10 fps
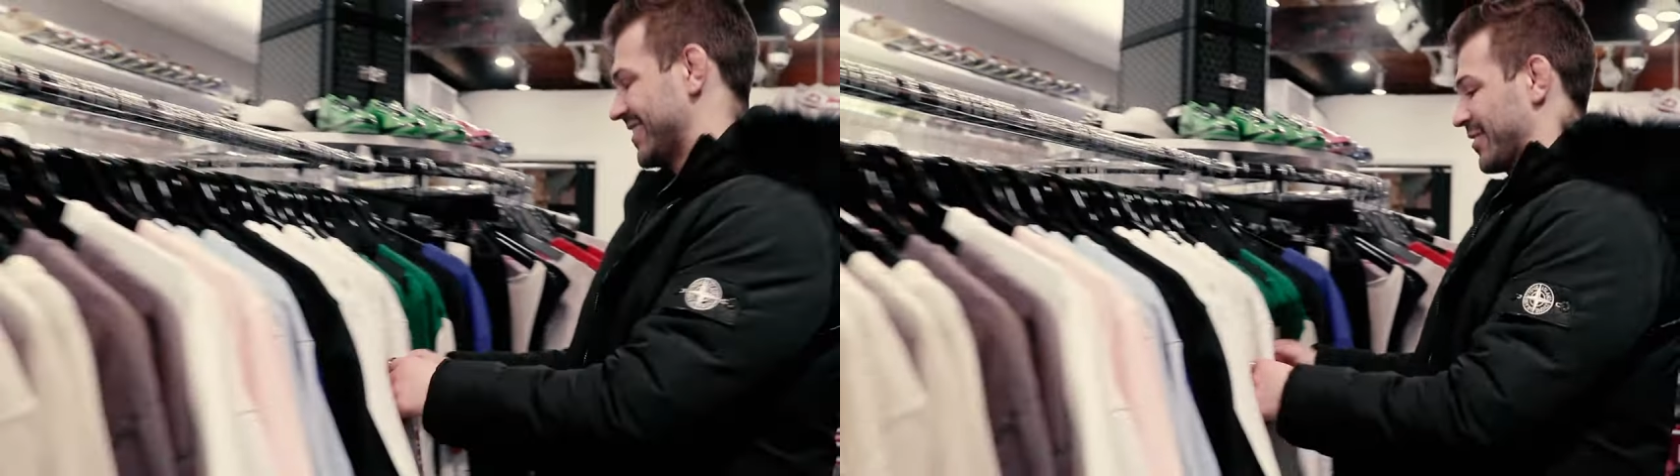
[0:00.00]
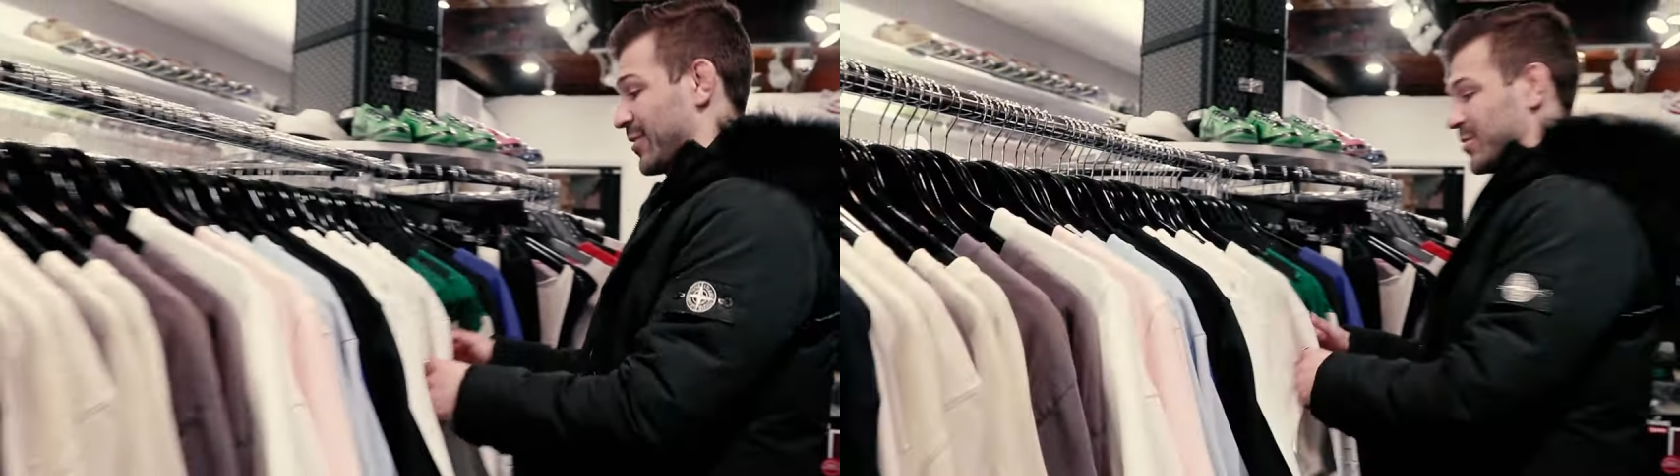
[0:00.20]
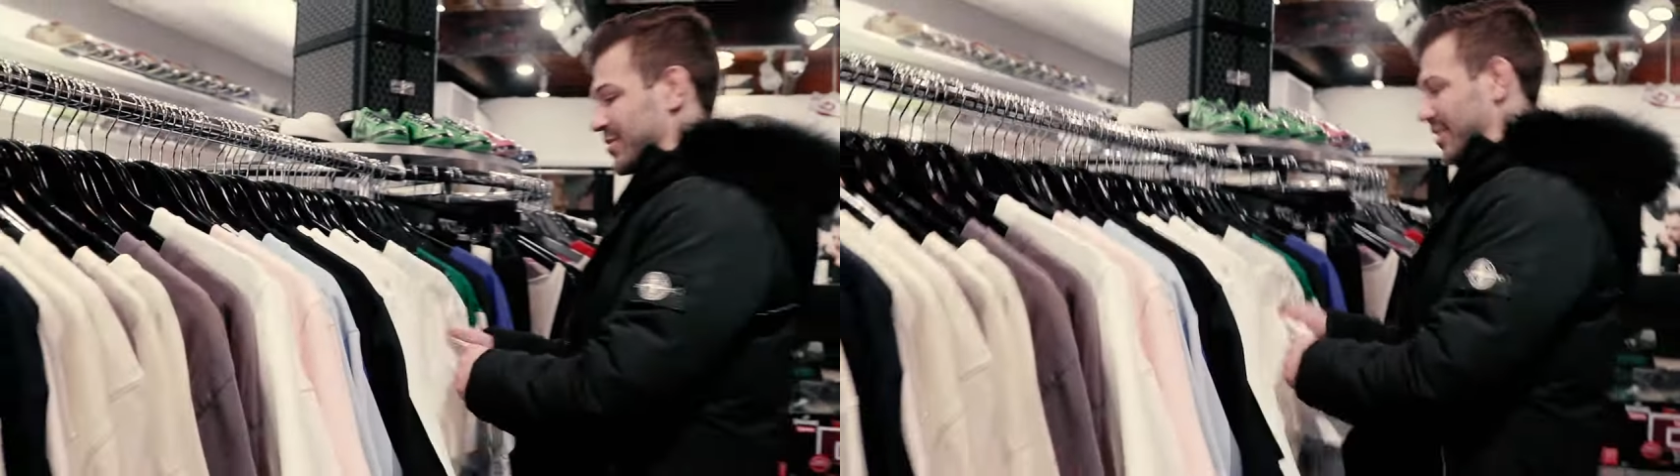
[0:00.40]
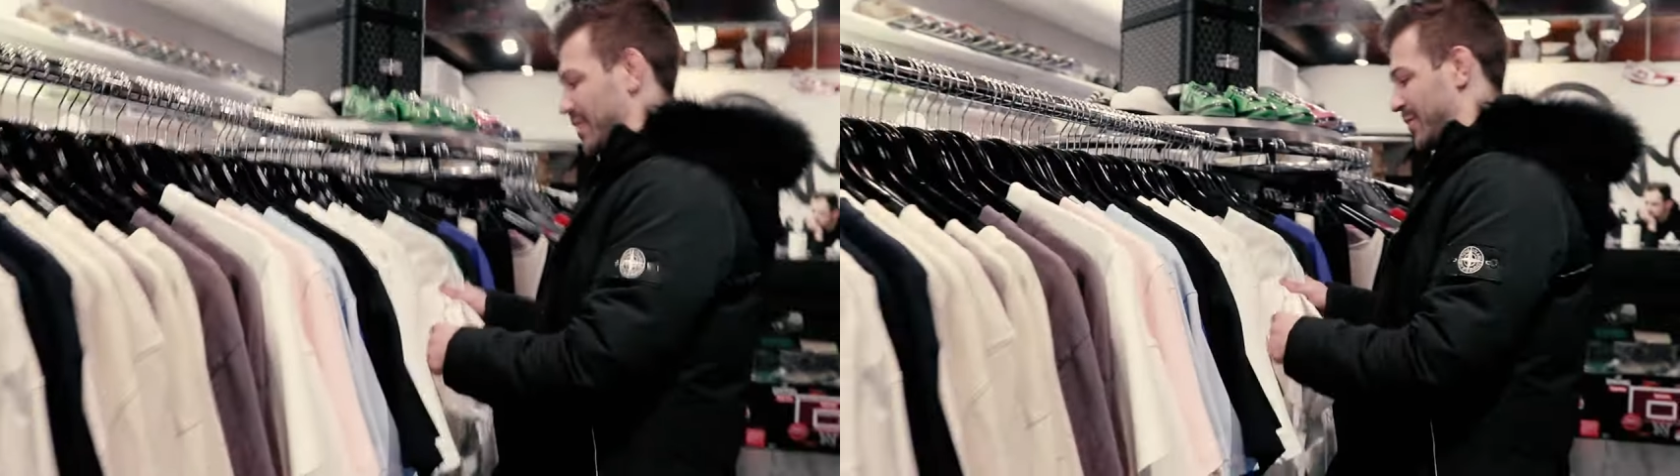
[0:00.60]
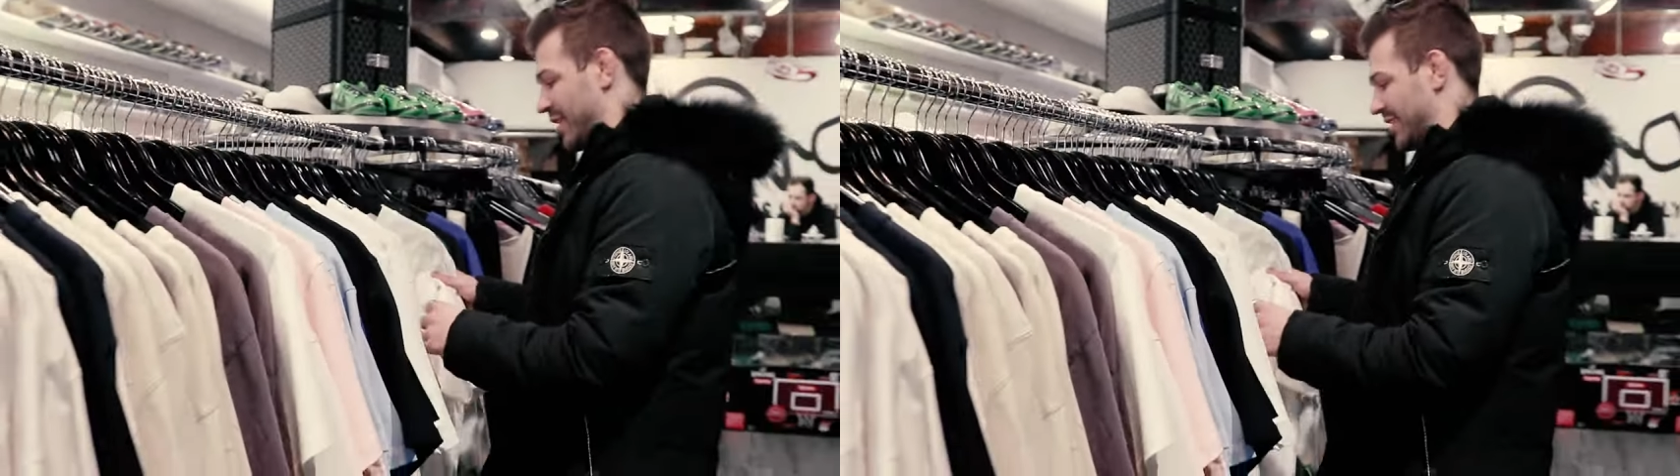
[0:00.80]
Thermal's gonna be
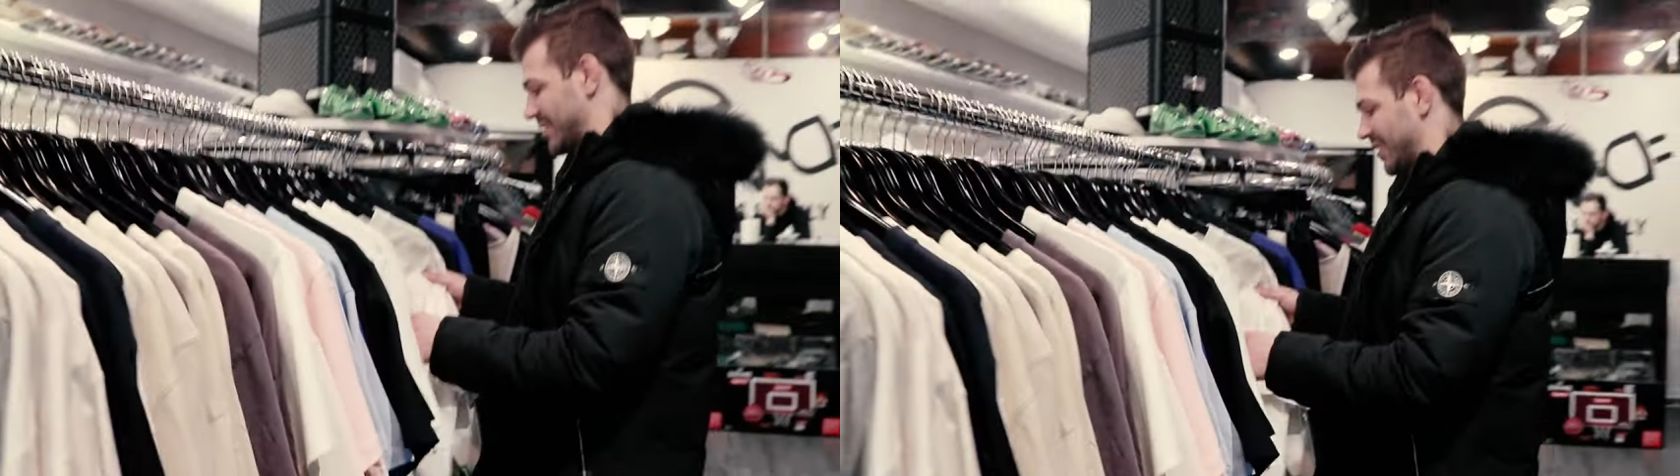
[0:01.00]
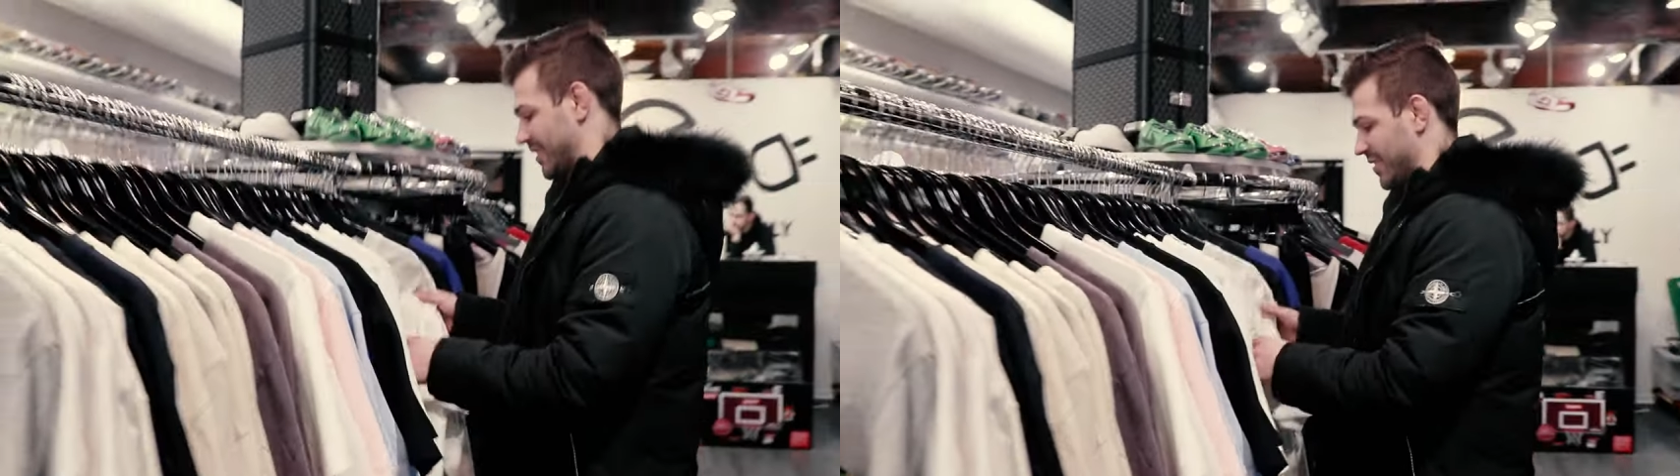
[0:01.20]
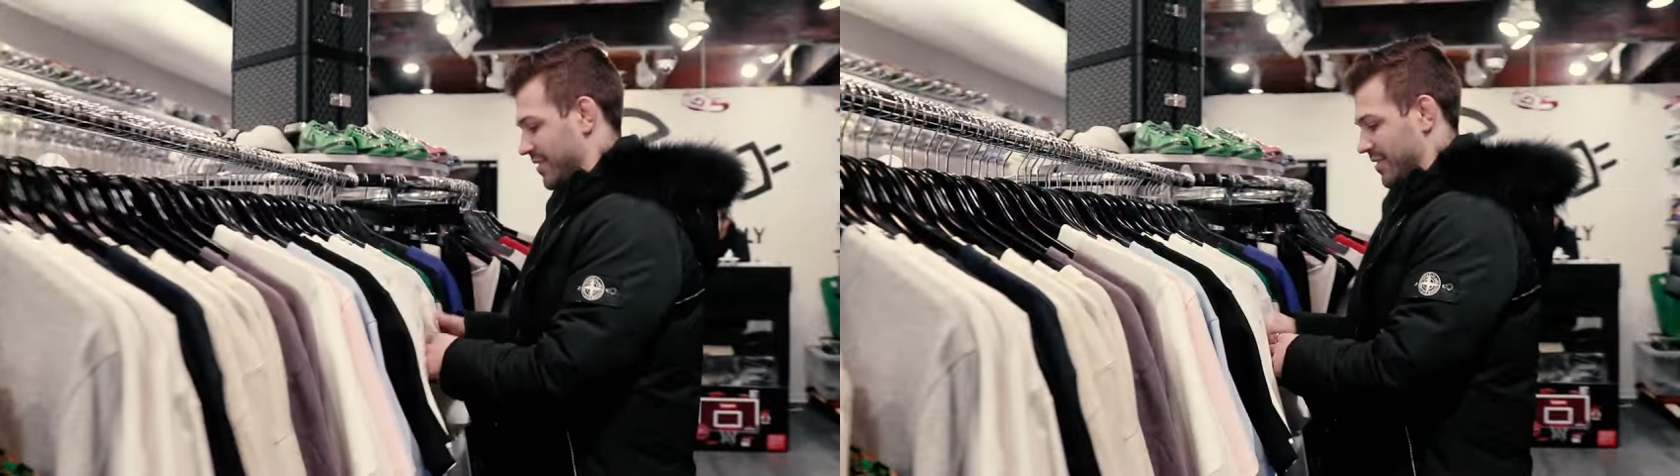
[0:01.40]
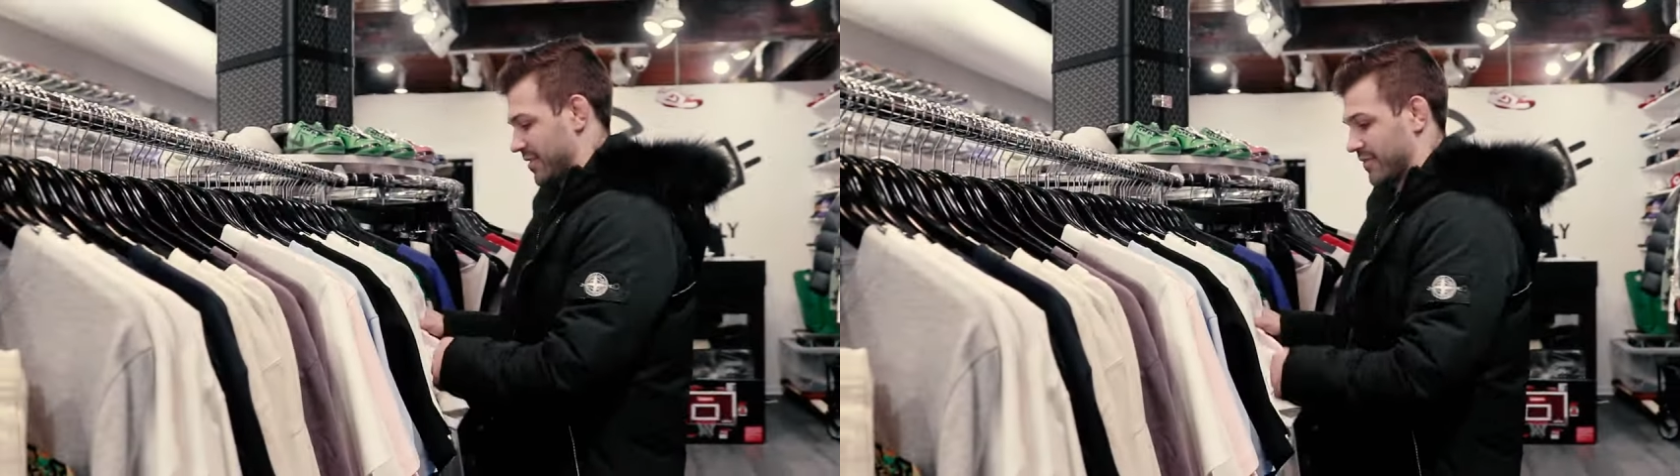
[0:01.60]
pricey.